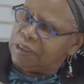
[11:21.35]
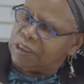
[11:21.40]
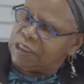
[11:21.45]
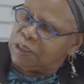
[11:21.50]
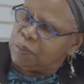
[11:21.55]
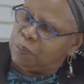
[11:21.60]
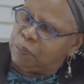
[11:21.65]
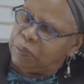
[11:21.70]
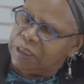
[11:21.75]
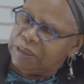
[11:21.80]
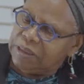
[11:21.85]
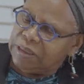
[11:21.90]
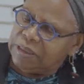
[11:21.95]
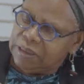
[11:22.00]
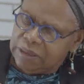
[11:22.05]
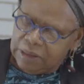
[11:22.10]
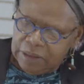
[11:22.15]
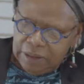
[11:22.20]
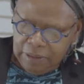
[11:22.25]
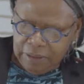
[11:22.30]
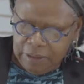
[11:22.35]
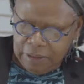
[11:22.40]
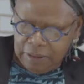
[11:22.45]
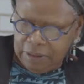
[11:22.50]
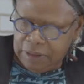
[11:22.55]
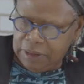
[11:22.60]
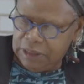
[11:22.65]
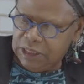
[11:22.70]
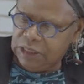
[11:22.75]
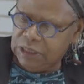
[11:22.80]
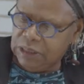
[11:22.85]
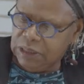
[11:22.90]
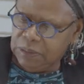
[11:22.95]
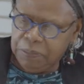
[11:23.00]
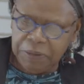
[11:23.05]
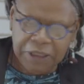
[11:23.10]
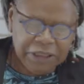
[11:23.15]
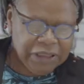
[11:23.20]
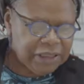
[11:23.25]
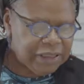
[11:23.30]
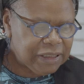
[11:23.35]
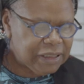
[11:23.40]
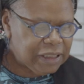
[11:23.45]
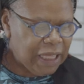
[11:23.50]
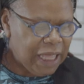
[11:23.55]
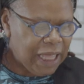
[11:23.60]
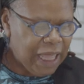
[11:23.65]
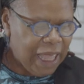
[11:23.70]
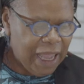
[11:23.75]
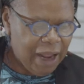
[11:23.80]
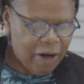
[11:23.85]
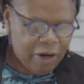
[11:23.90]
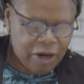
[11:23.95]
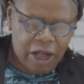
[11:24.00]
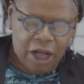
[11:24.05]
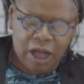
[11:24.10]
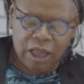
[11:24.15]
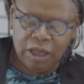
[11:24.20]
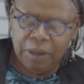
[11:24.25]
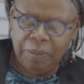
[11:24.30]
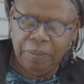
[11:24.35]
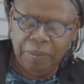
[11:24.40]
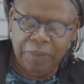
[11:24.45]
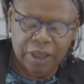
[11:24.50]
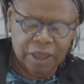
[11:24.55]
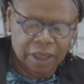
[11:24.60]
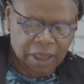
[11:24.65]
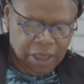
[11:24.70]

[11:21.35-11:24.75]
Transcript: splits, splits the air column